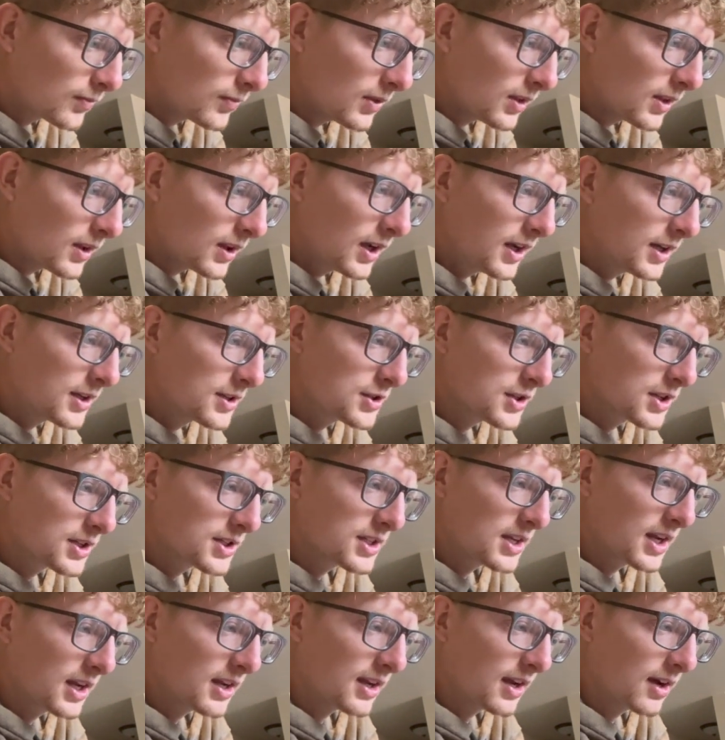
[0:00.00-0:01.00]
And just
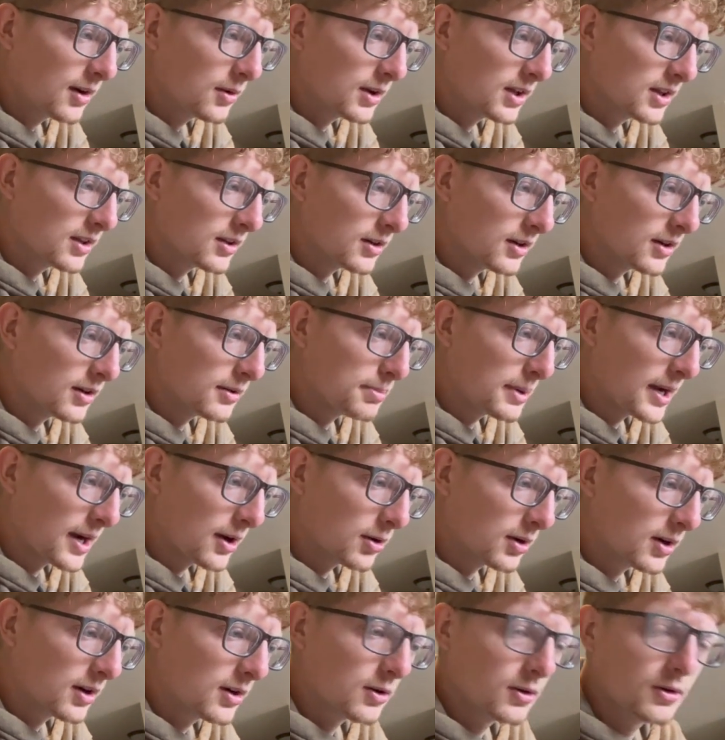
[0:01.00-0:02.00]
like how we learned
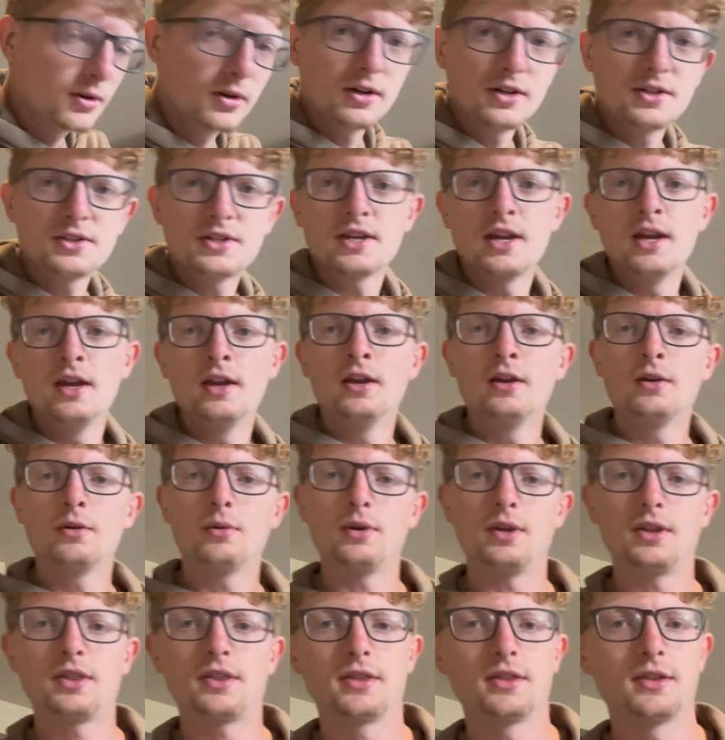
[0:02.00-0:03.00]
power chords
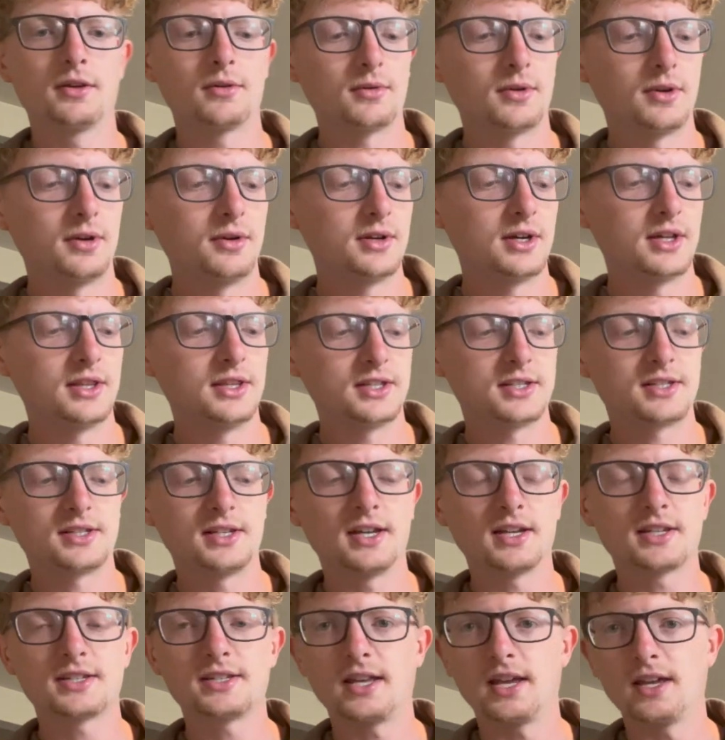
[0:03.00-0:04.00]
with the root on the
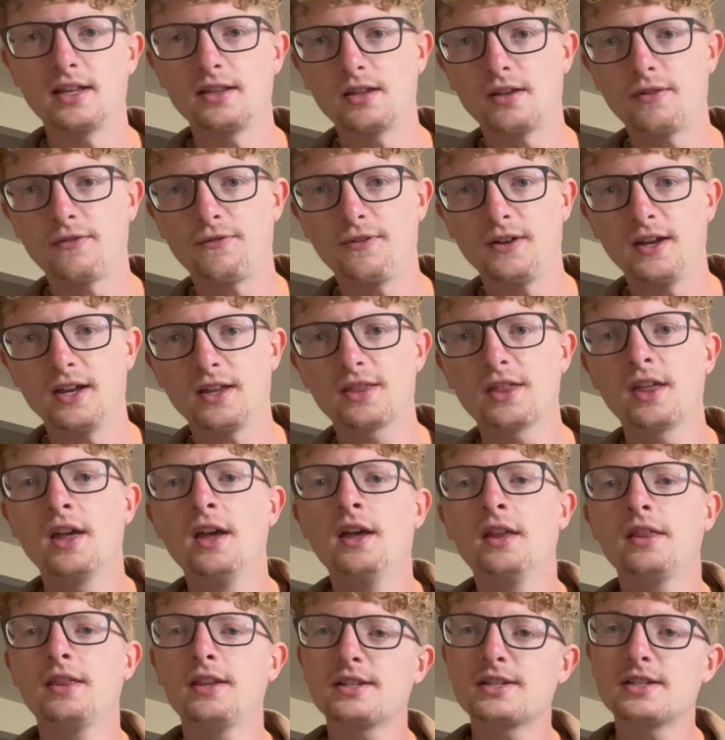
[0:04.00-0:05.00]
6th and the 5th,
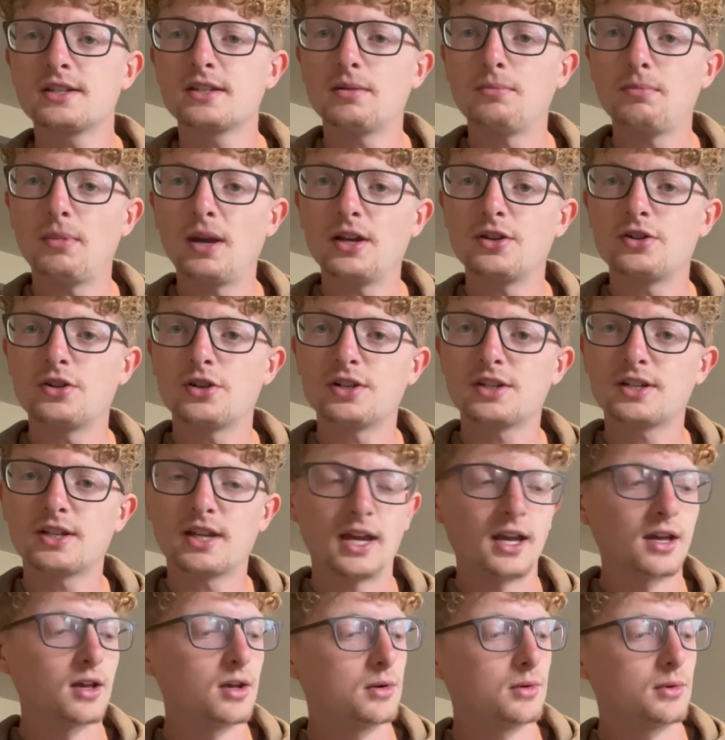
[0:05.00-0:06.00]
this is a major
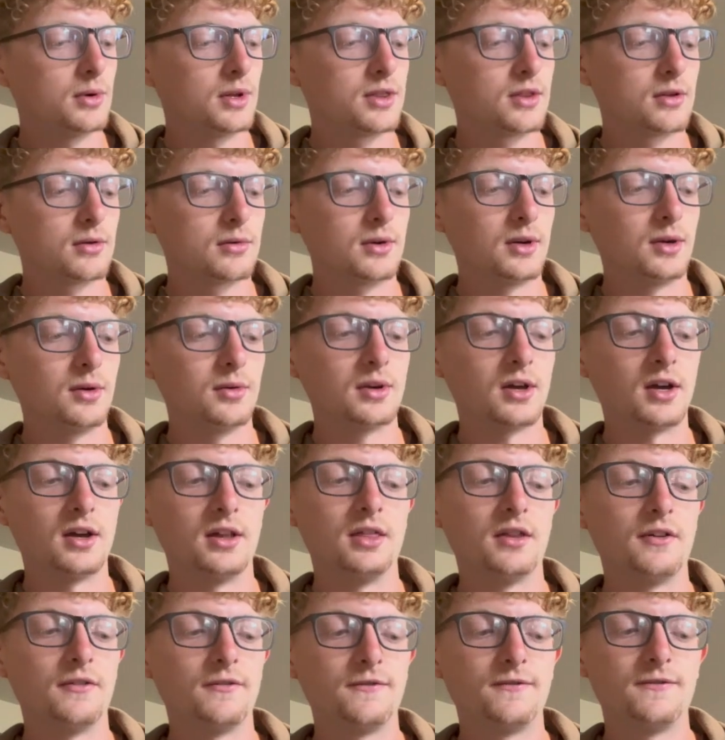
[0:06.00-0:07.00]
scale with the root on
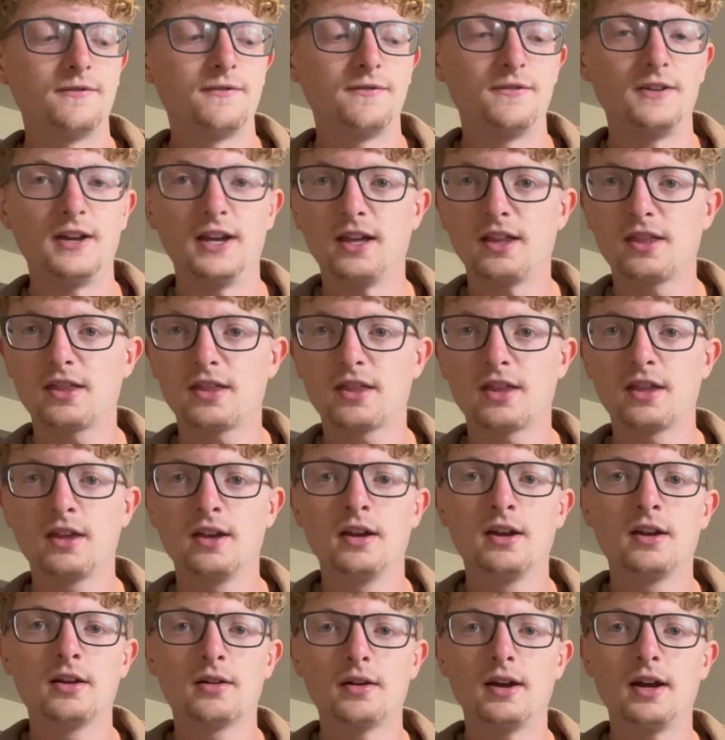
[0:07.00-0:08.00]
the 5th,
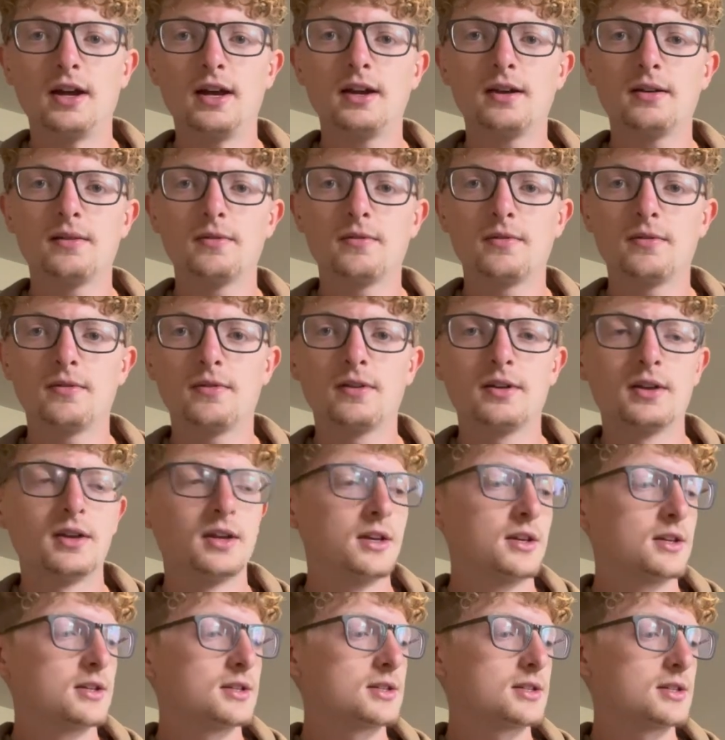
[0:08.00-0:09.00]
right?
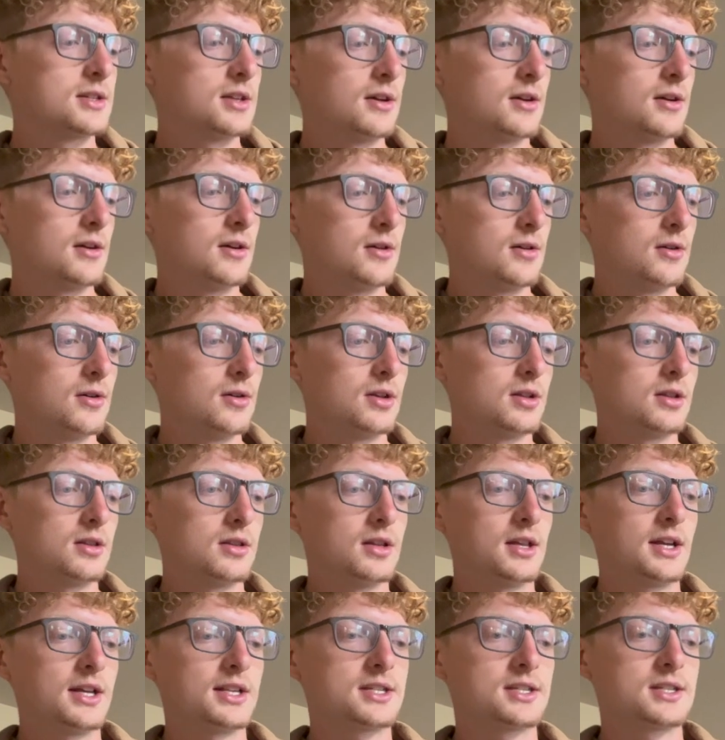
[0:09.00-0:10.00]
So
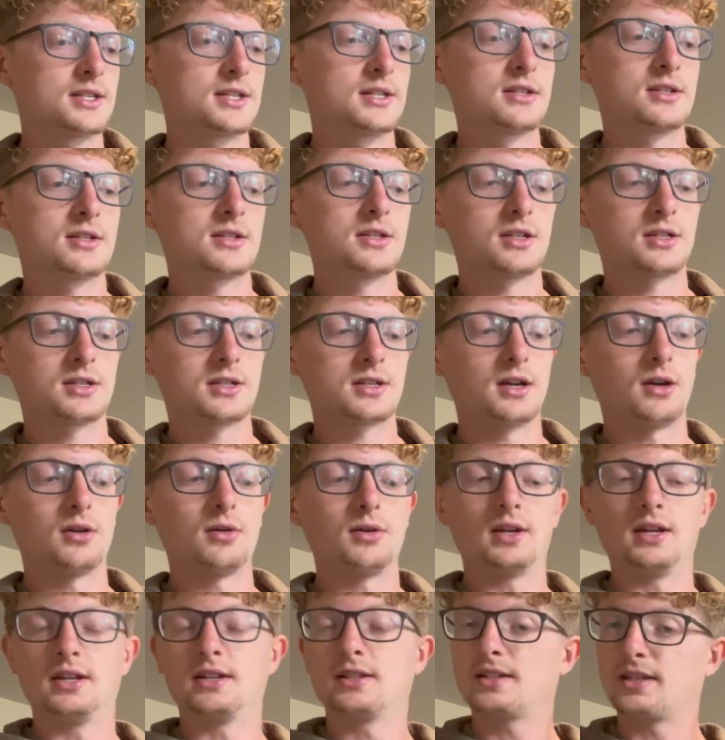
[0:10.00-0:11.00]
let's just go
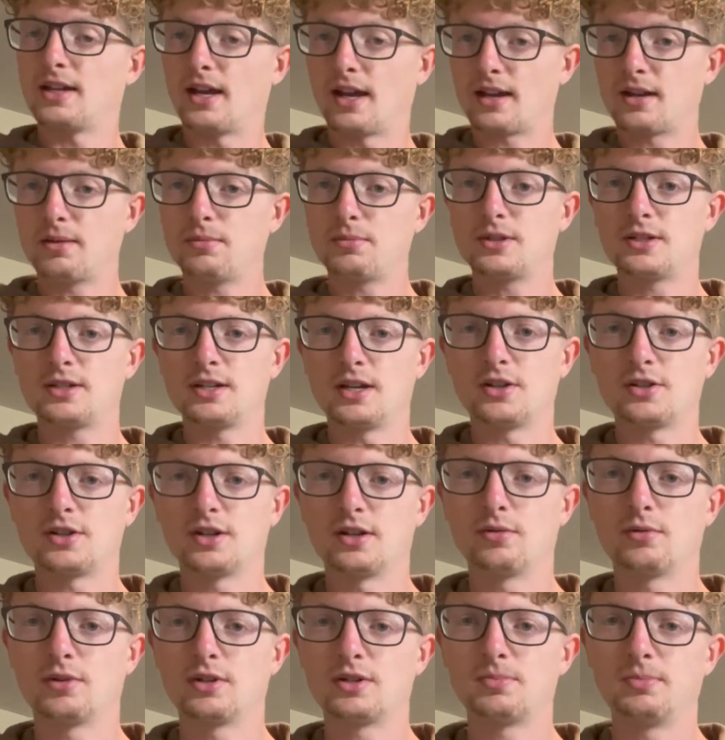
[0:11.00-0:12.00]
in second
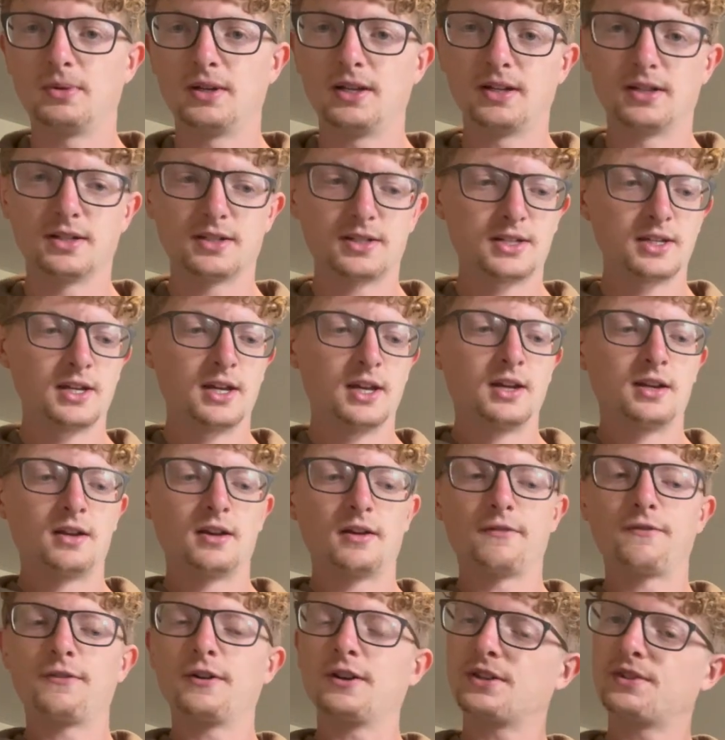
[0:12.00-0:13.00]
position, which means your
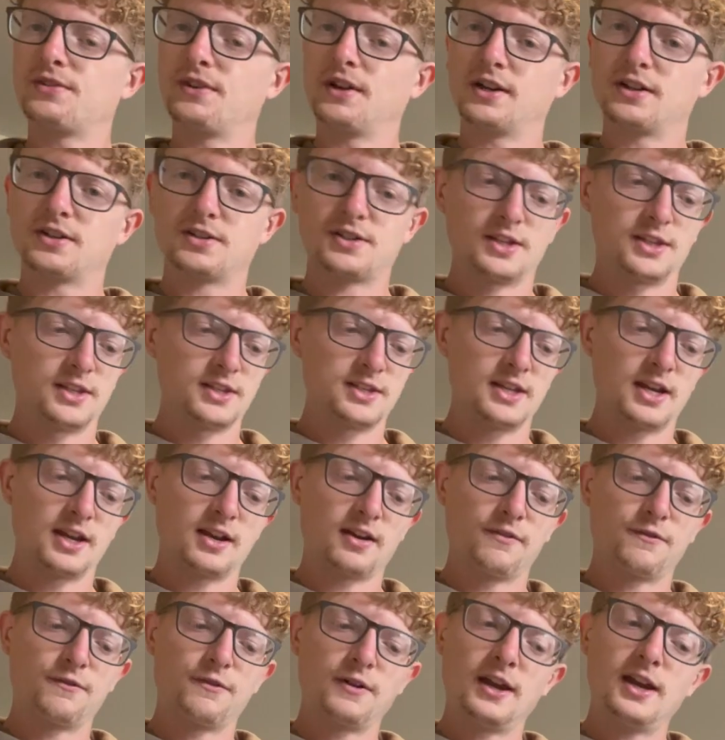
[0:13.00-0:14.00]
first finger's on the
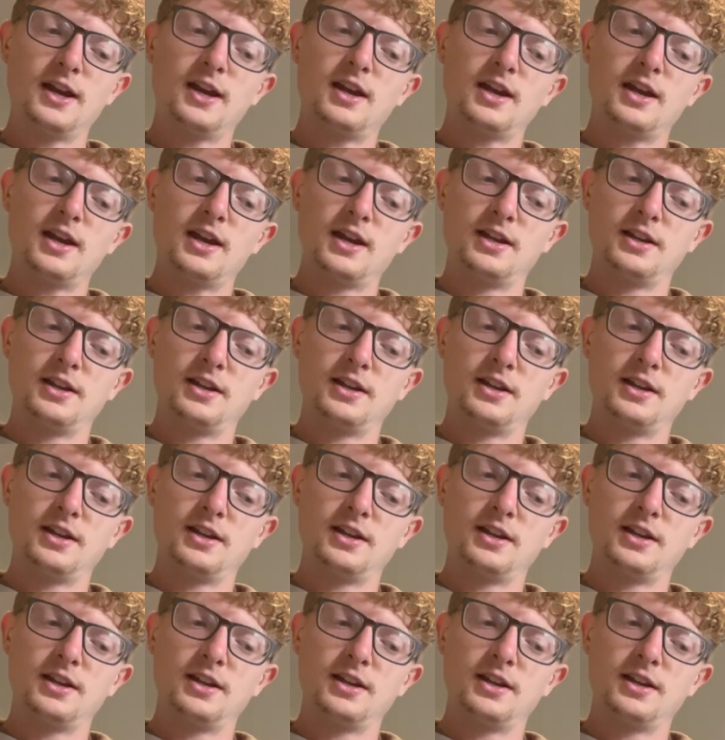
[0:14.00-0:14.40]
2nd fret and